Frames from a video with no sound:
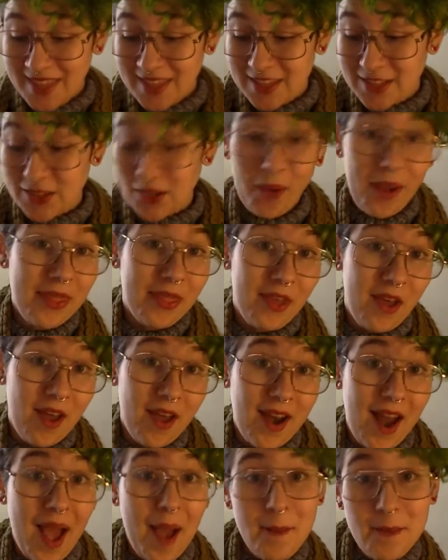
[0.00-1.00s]
So I
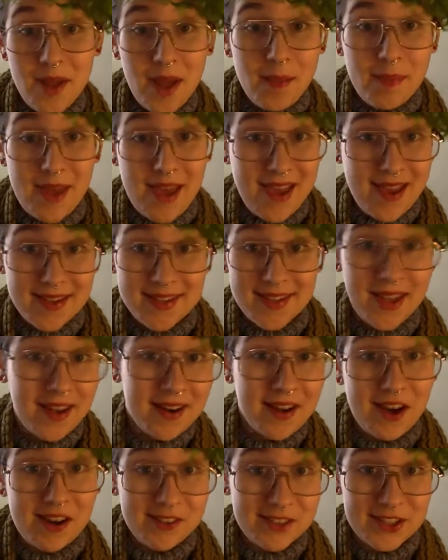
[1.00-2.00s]
thought, I'm not paying
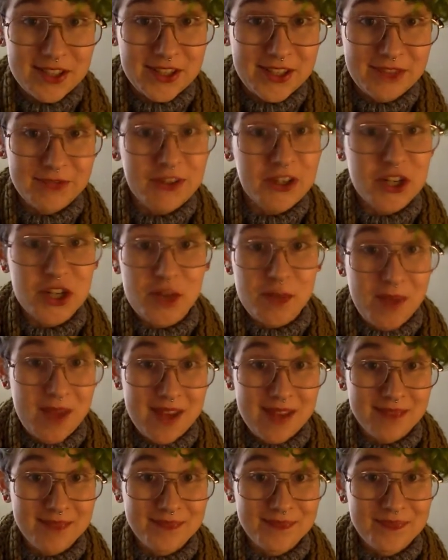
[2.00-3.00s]
$10 for
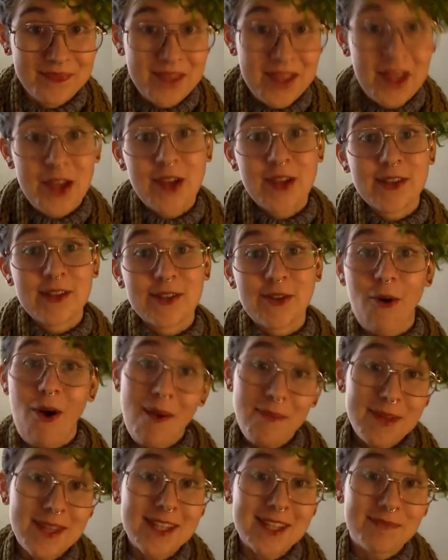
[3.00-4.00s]
shipping, so
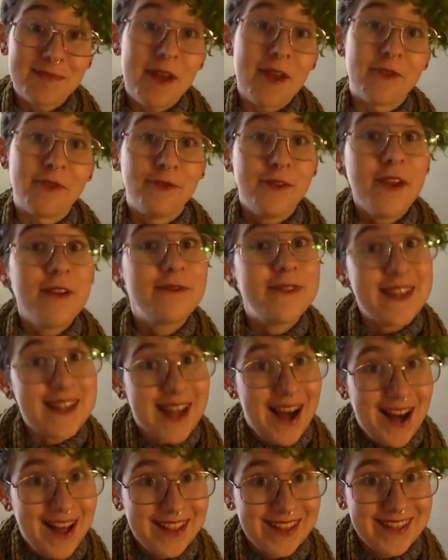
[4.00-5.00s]
I'm going to spend
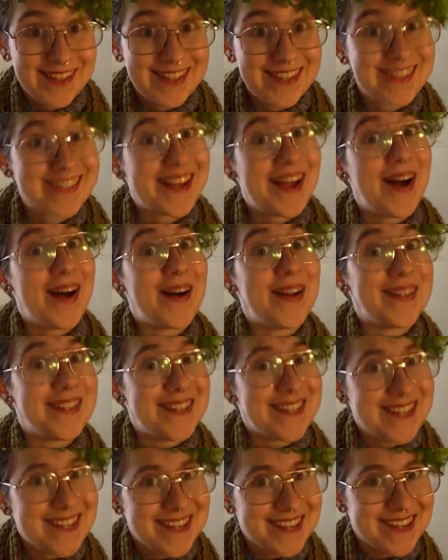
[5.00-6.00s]
$50 on
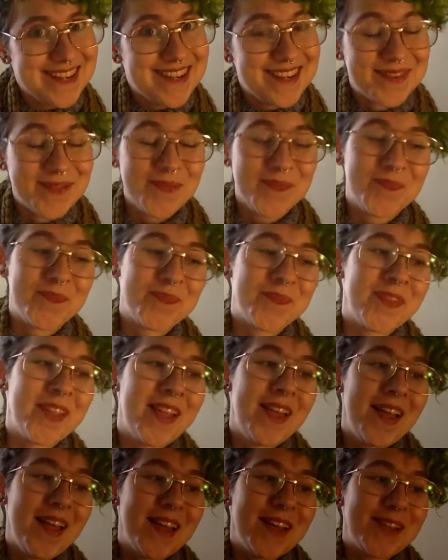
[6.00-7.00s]
tea.
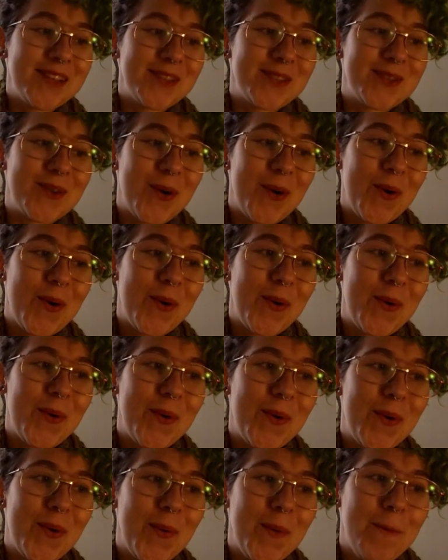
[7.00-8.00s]

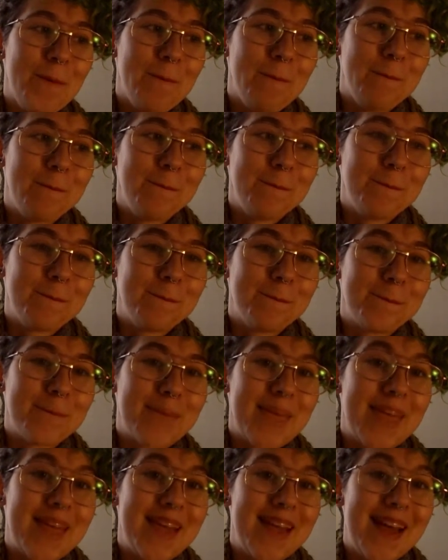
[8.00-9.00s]
So
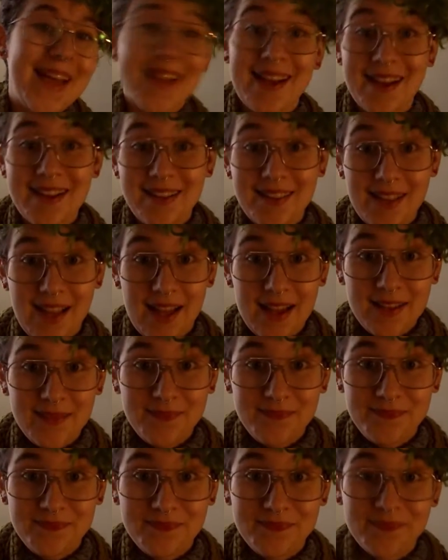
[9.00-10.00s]
I got a lot,
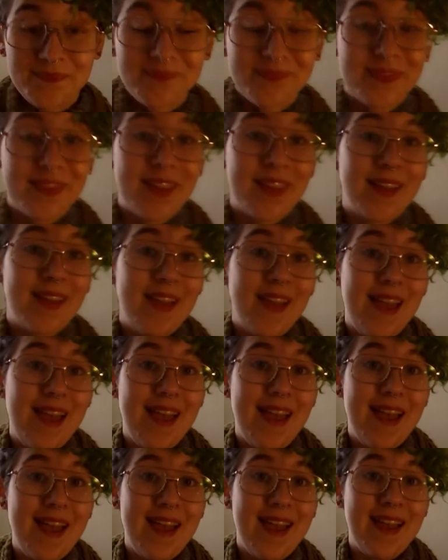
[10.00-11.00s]

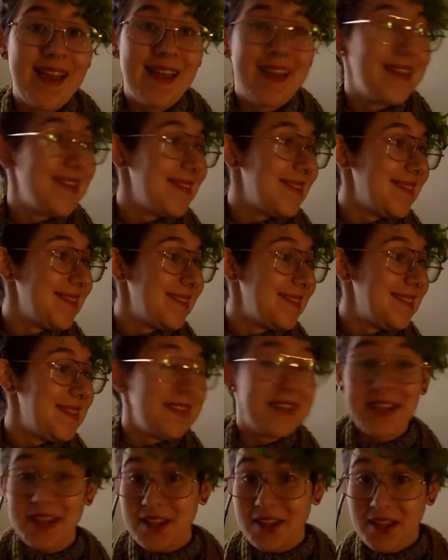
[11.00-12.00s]

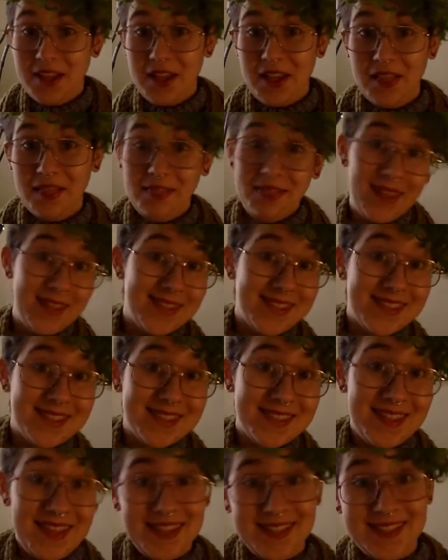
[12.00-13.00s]
and let's
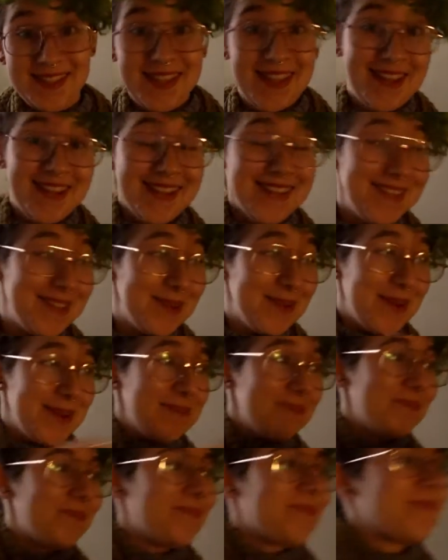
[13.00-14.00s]
get into it.